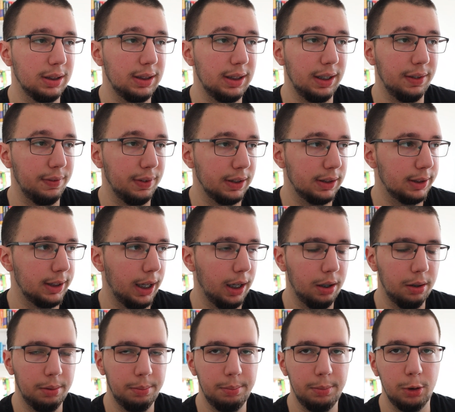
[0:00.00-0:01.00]
to see if it's
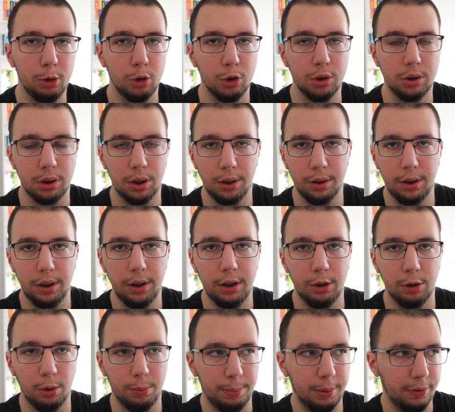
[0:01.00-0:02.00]
there. You're just hurting
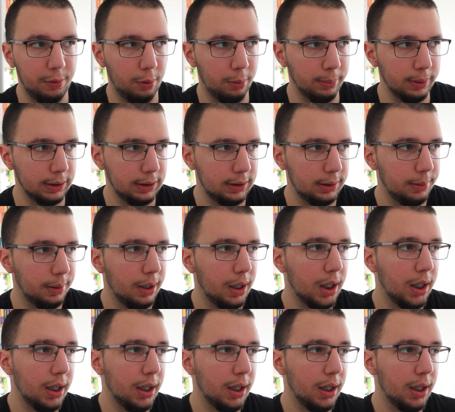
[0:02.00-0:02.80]
your performance.